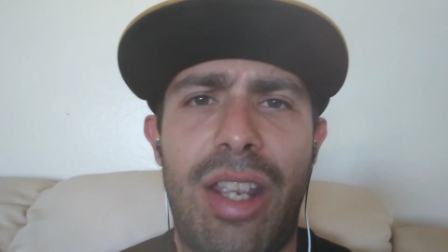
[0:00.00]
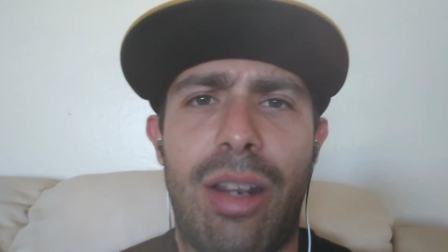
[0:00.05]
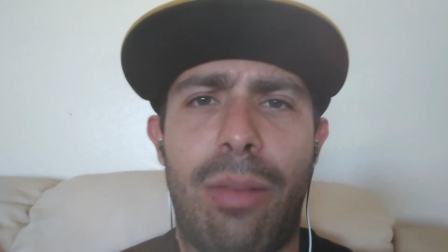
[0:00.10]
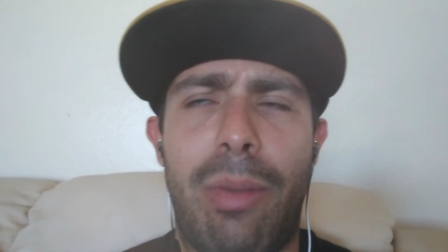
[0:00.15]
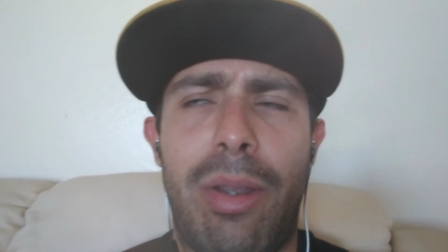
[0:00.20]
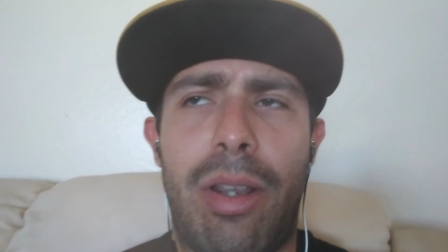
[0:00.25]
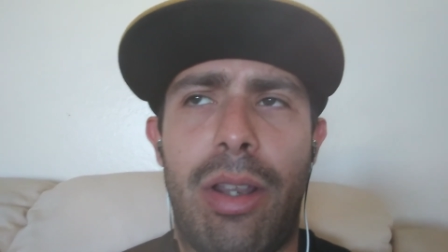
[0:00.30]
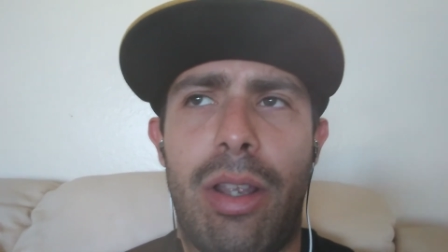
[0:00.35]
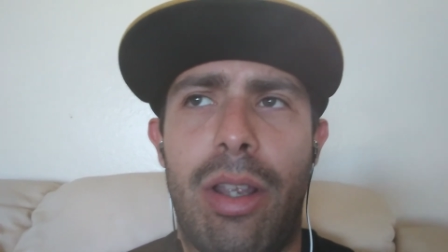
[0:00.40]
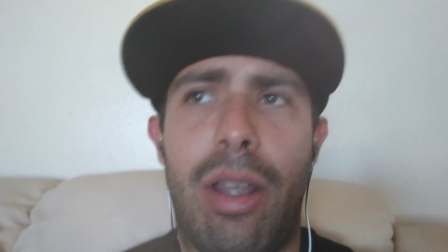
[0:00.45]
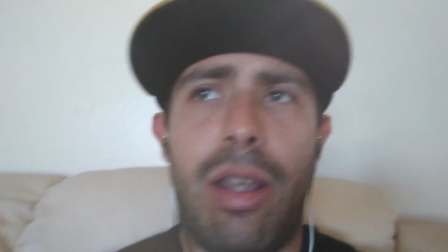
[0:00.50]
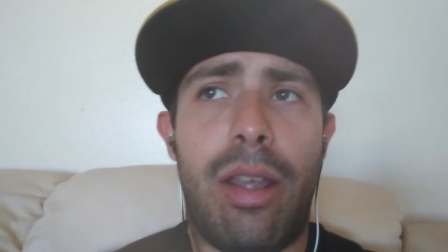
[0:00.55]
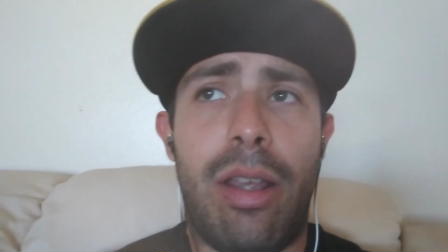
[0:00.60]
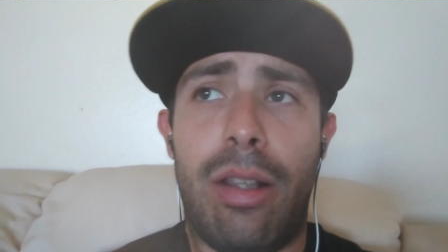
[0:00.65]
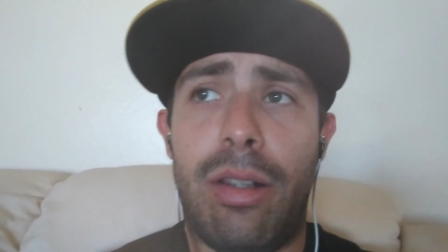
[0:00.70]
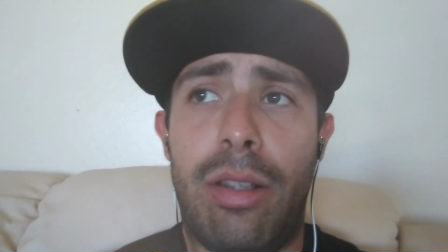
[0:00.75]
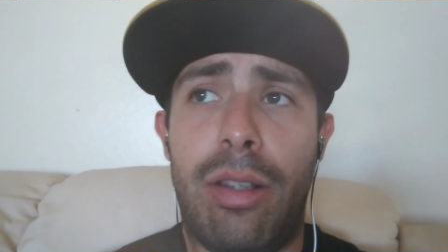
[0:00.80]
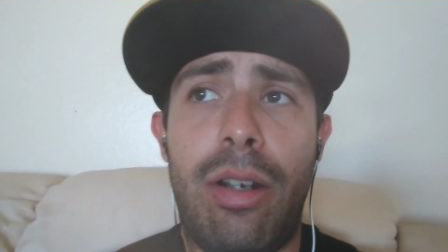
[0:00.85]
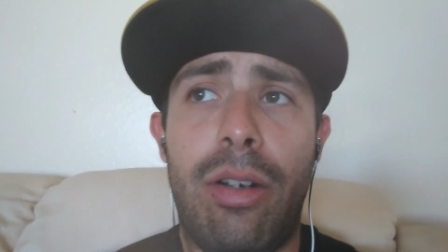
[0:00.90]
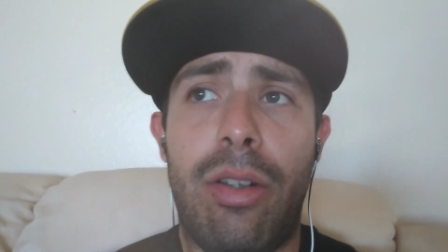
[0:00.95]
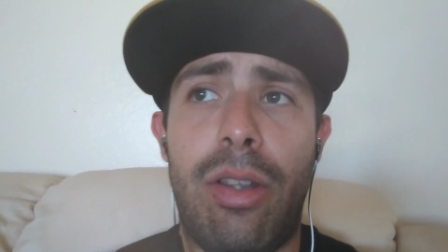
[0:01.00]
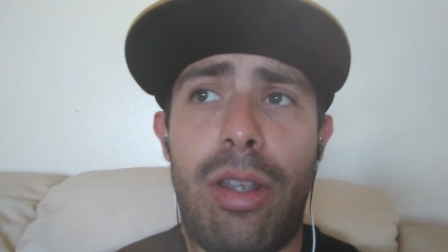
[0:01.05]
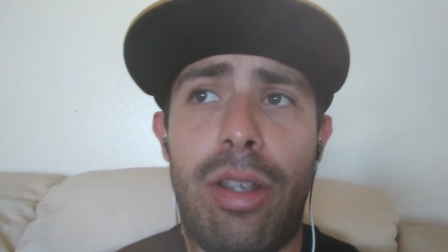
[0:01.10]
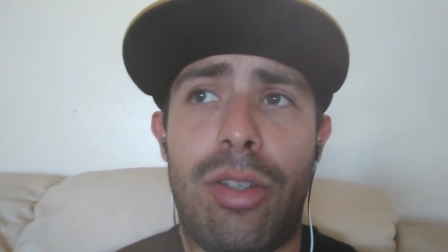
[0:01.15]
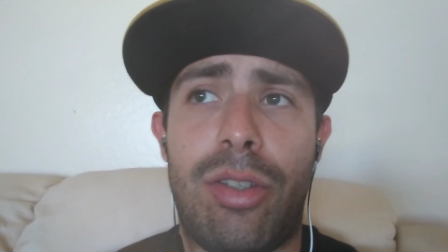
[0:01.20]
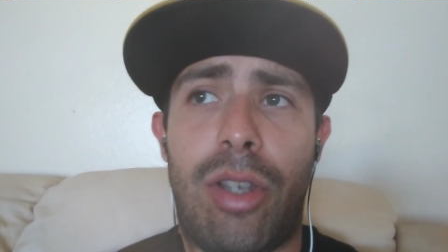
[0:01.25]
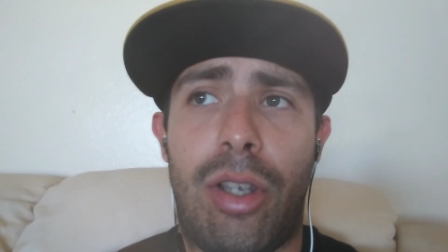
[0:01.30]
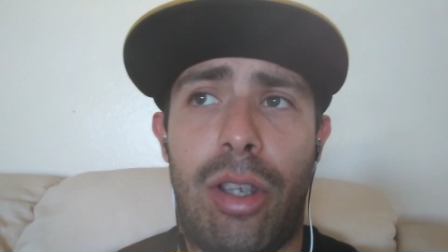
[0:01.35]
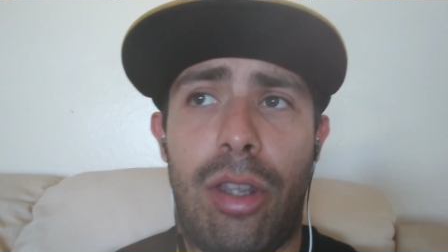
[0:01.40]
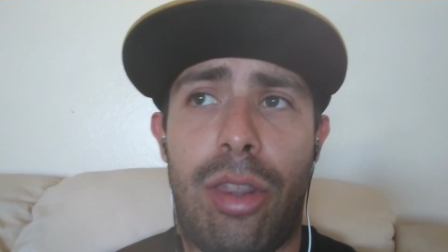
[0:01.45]
I mean, it, it, literally is
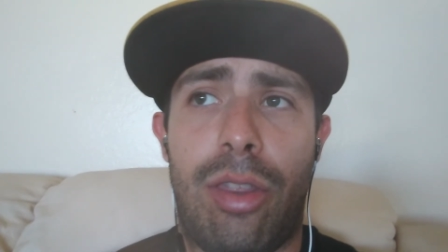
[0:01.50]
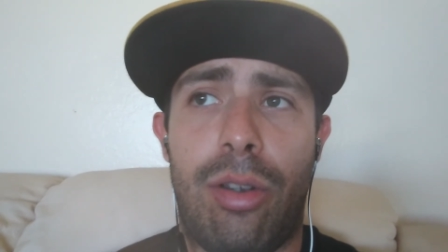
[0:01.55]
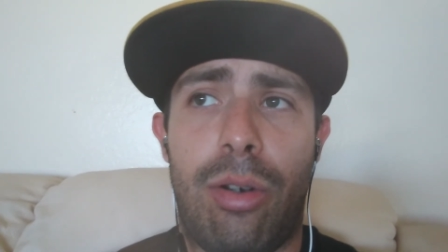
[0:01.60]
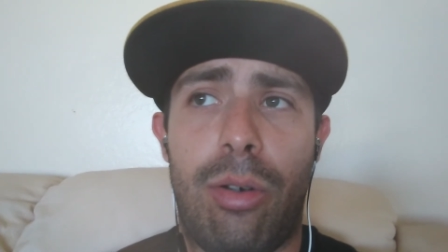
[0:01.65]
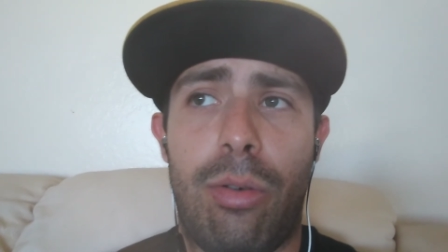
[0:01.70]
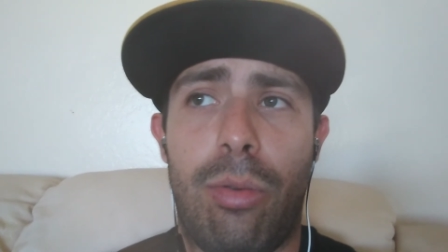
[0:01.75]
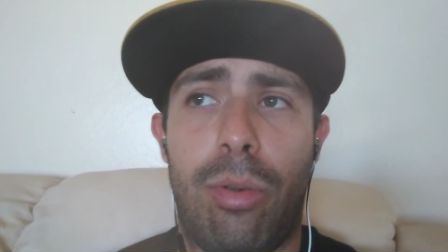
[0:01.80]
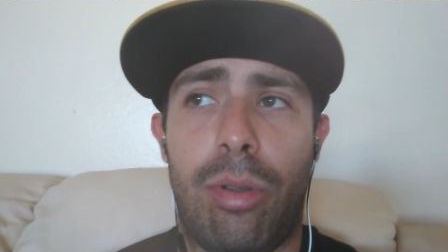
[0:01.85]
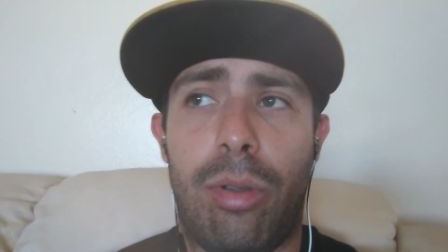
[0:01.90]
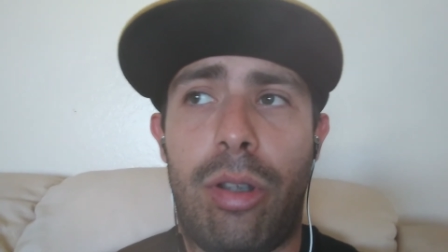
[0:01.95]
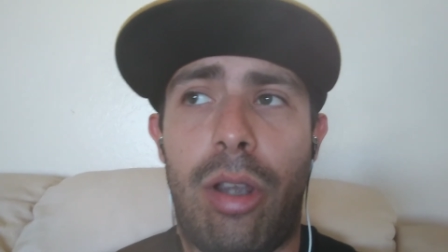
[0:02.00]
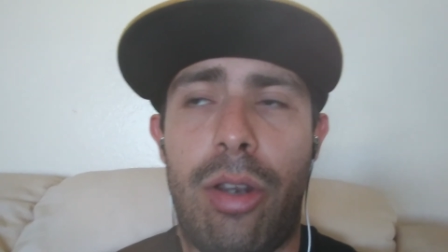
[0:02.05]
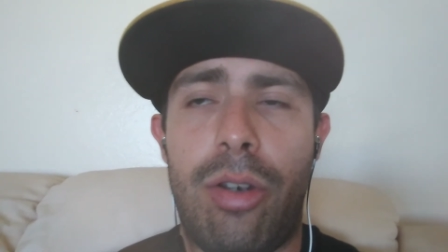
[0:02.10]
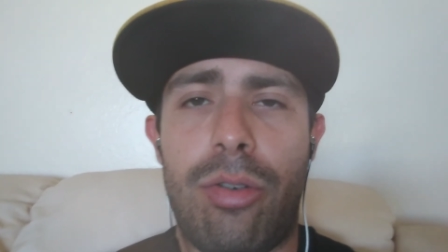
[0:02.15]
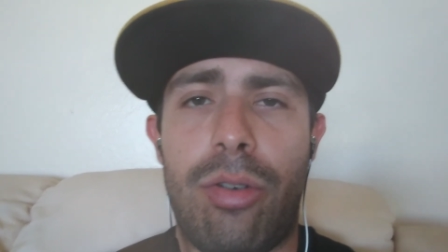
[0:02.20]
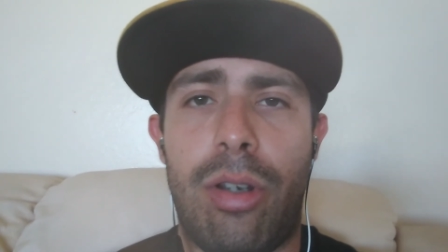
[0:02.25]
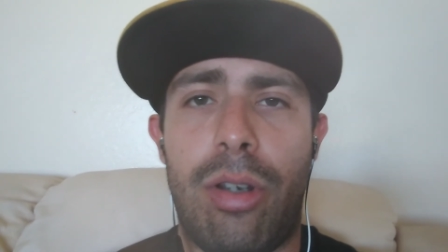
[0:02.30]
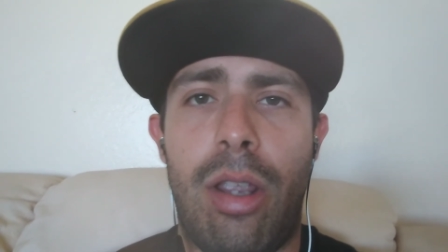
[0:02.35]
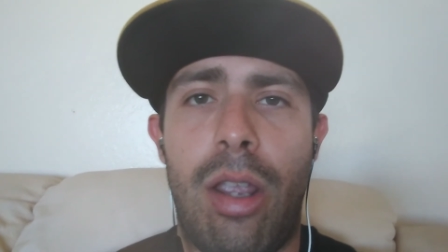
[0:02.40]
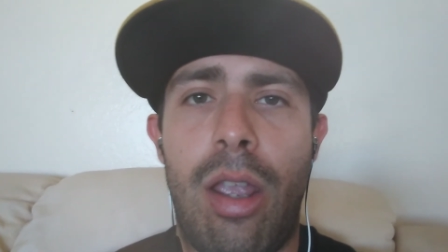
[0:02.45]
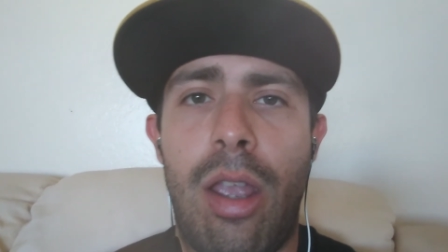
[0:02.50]
like a third world country.